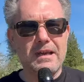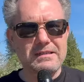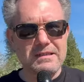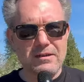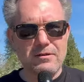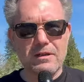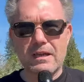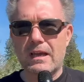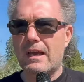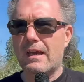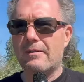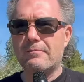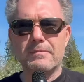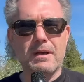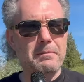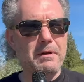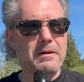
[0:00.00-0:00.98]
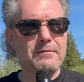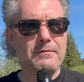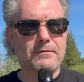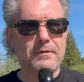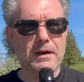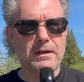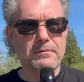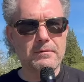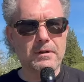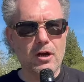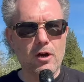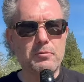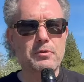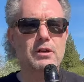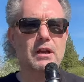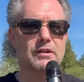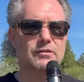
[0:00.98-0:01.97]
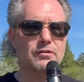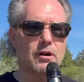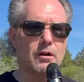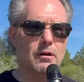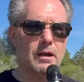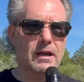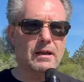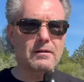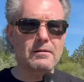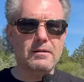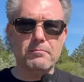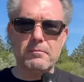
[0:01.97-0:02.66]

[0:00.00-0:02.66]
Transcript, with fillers: Is that okay? I'm having fun. I hope you guys are all right.